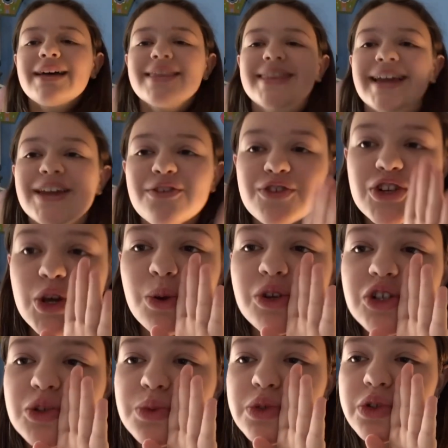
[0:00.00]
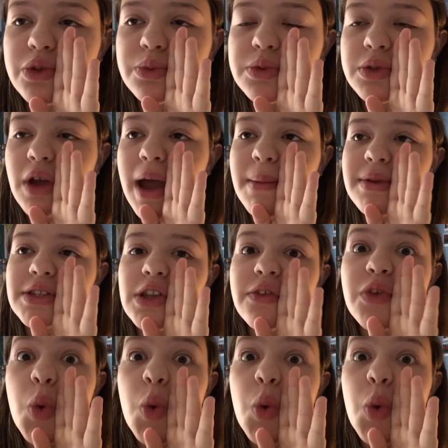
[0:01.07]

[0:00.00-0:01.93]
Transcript: Thank you for 200 subscribers. Love you